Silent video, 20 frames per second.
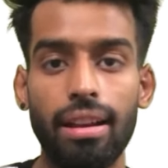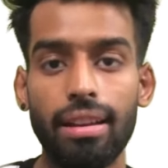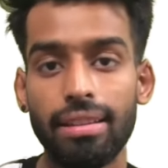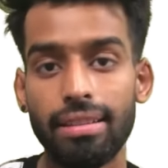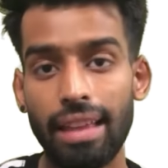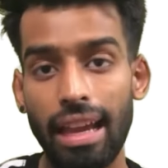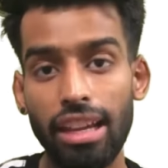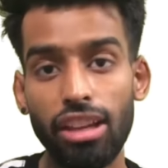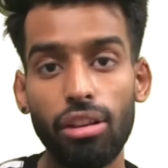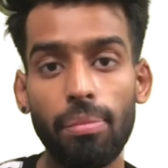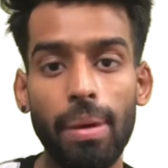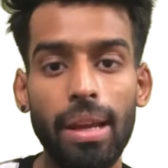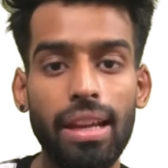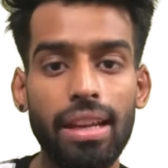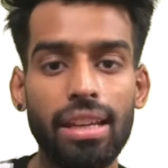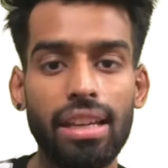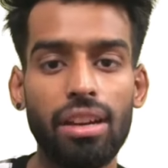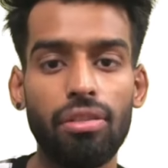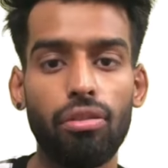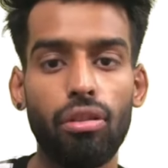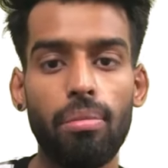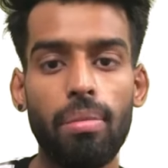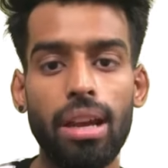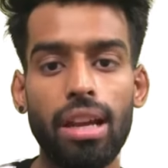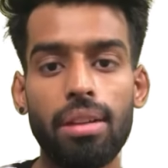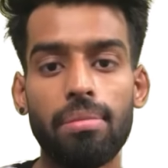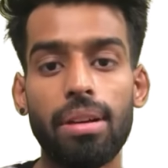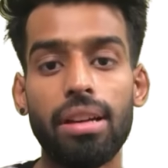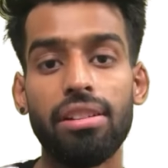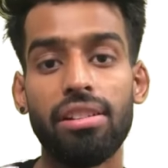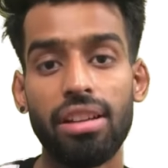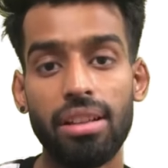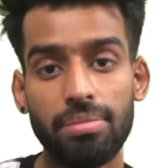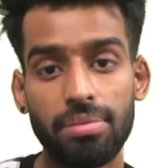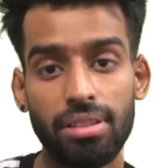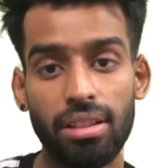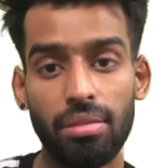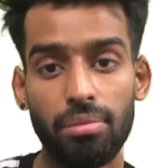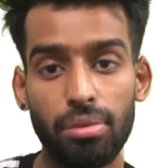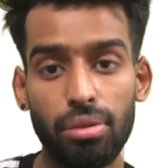Thank you Panacea for making my dreams
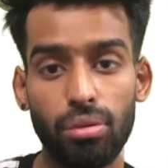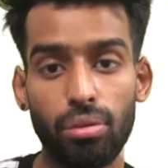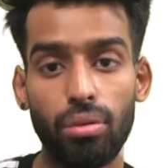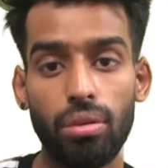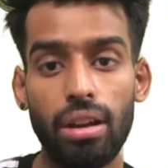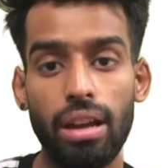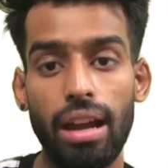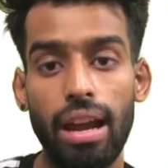come true,